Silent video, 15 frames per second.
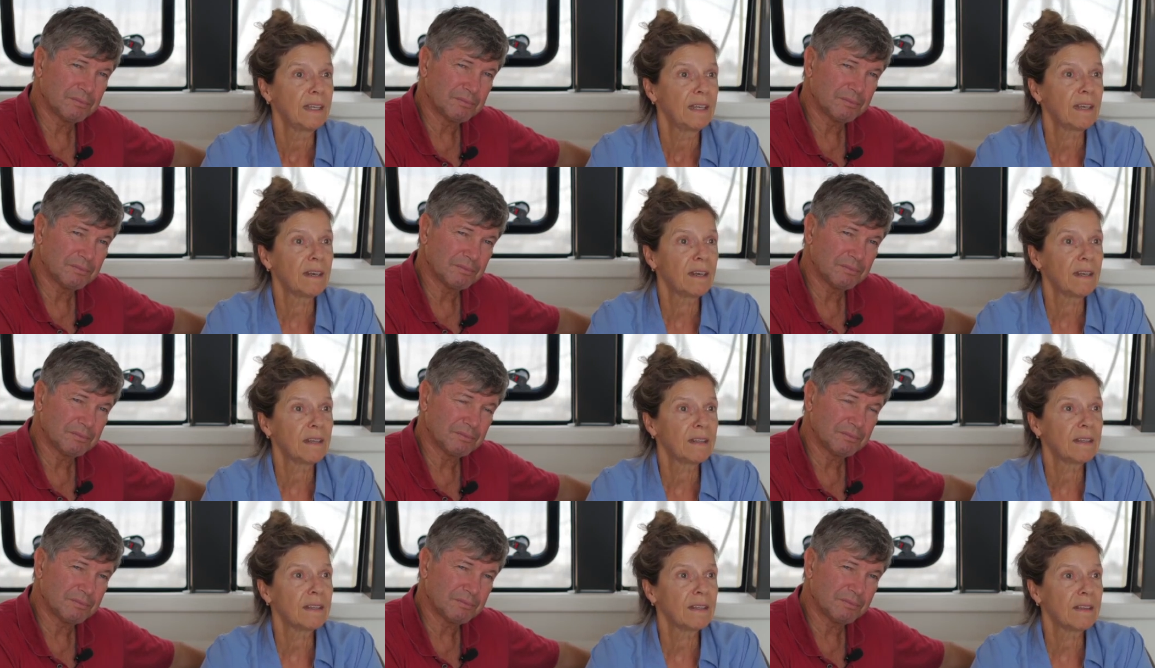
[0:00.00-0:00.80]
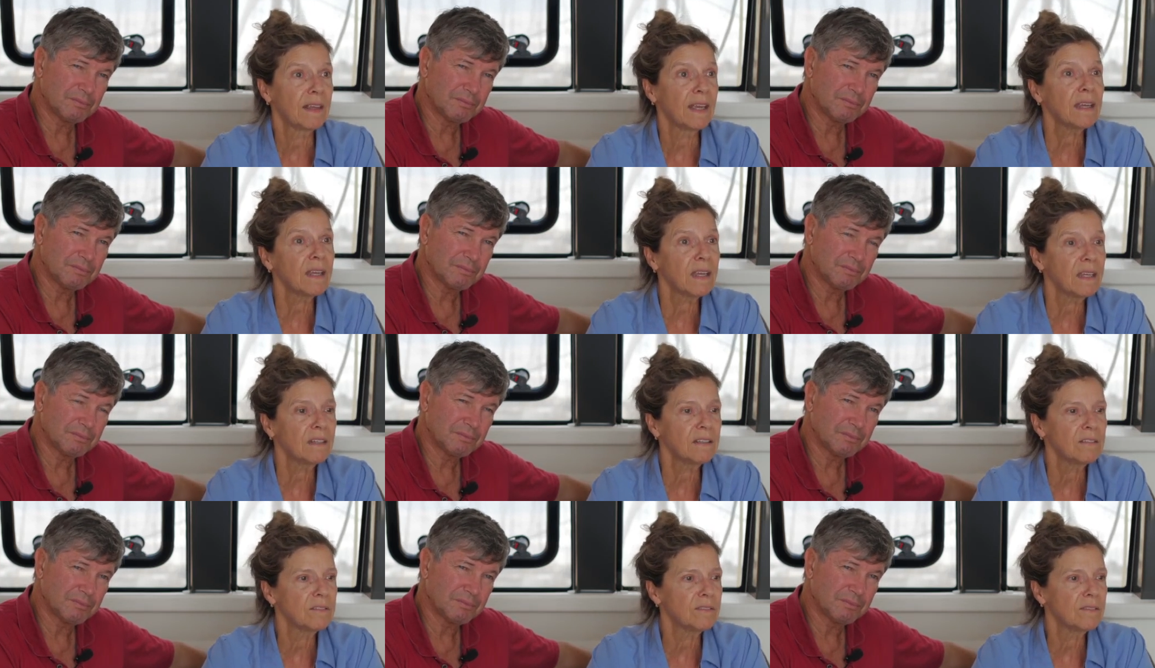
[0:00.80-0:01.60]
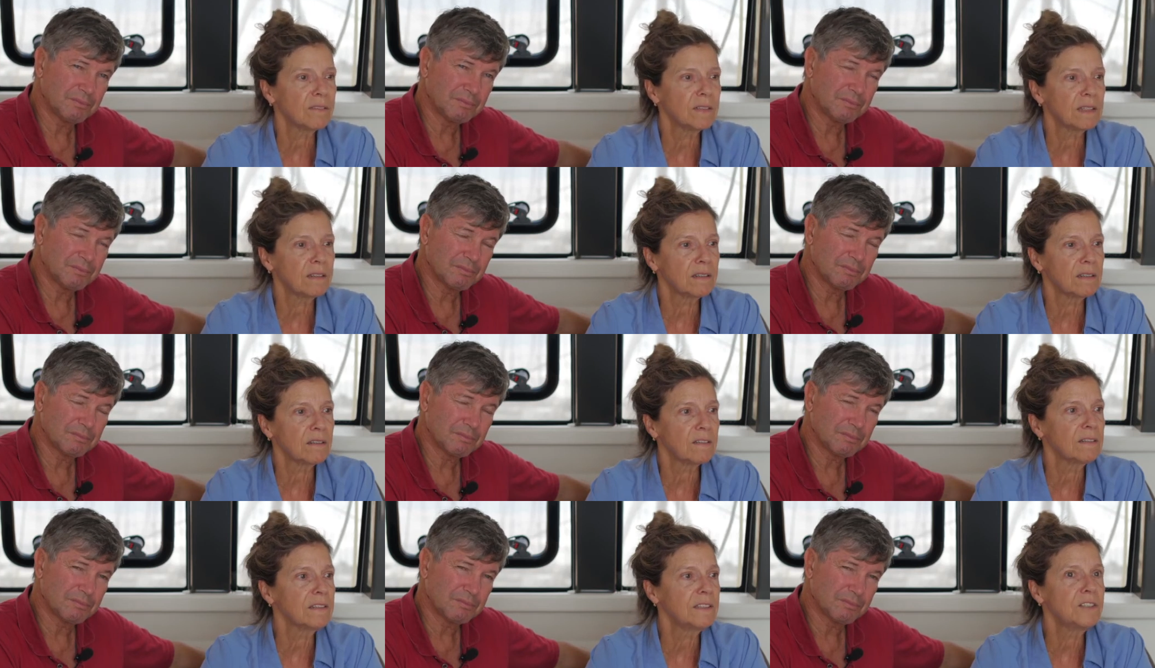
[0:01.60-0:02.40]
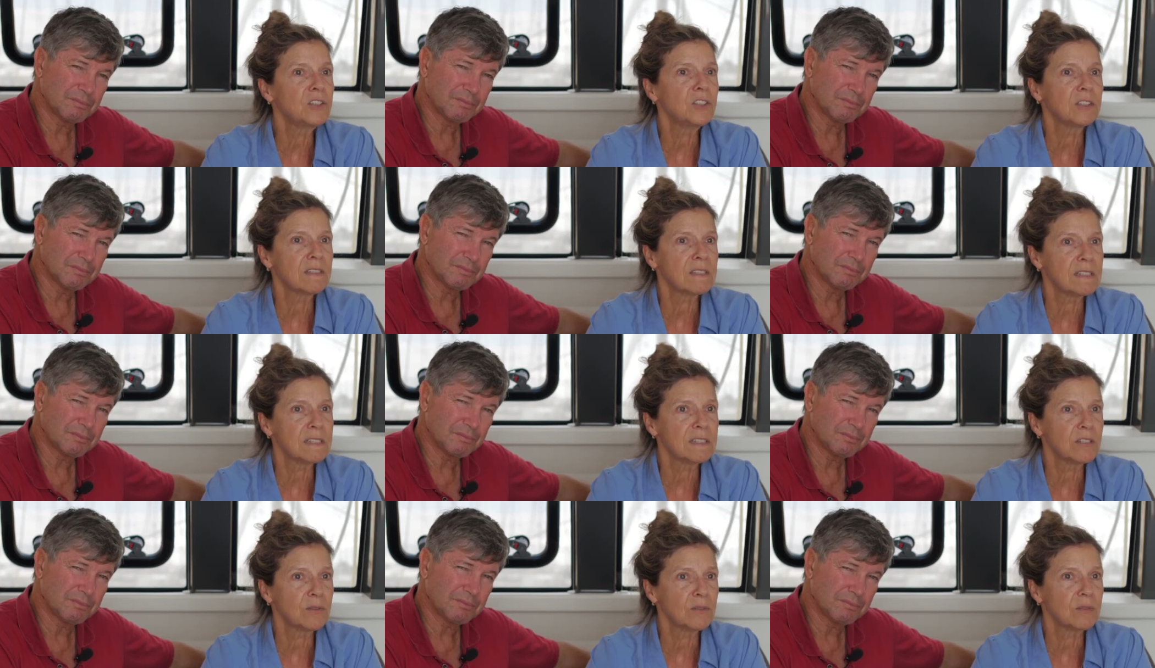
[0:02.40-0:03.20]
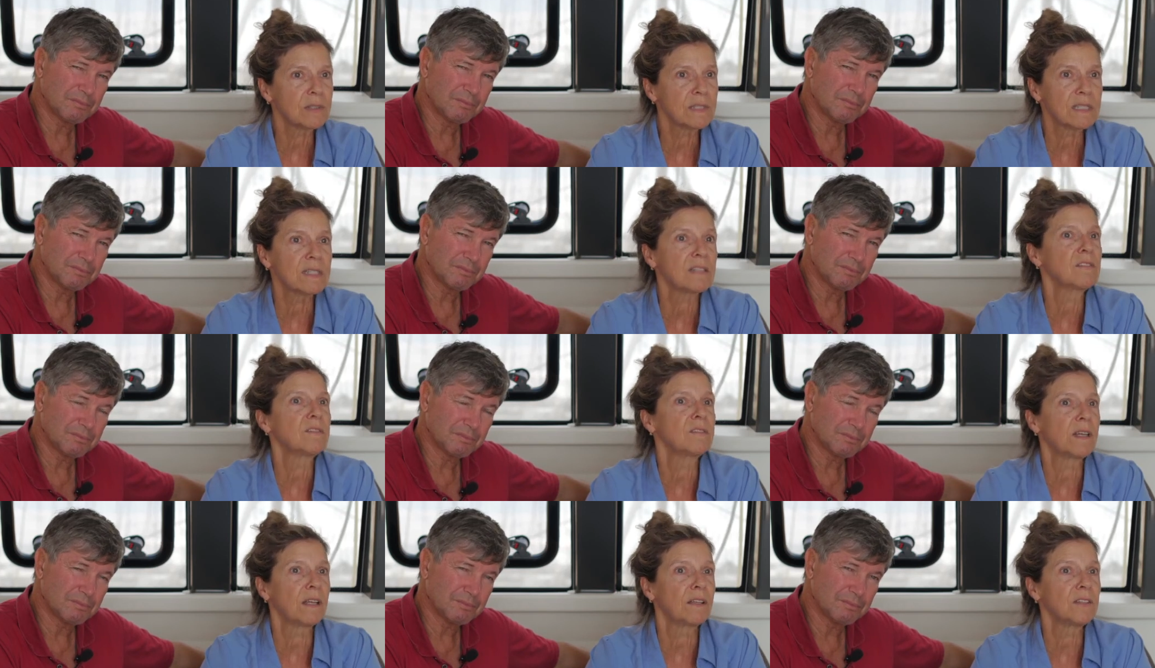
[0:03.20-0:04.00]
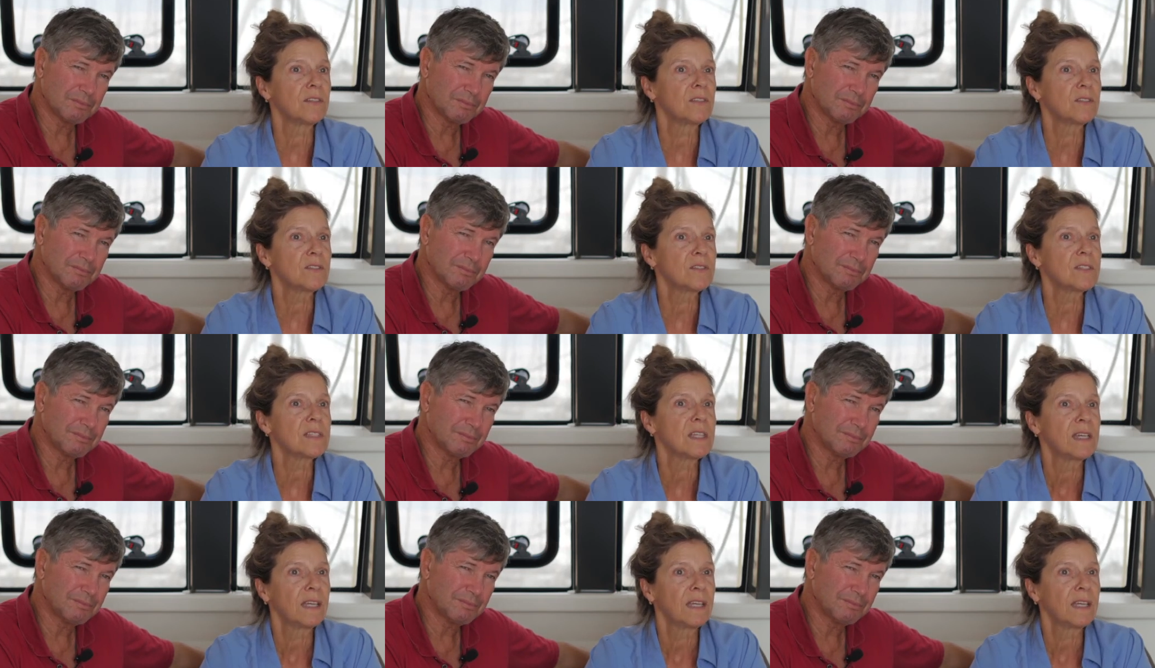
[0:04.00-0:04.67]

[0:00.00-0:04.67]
Speaker 1: And that kind of uh, allegiance to a set of values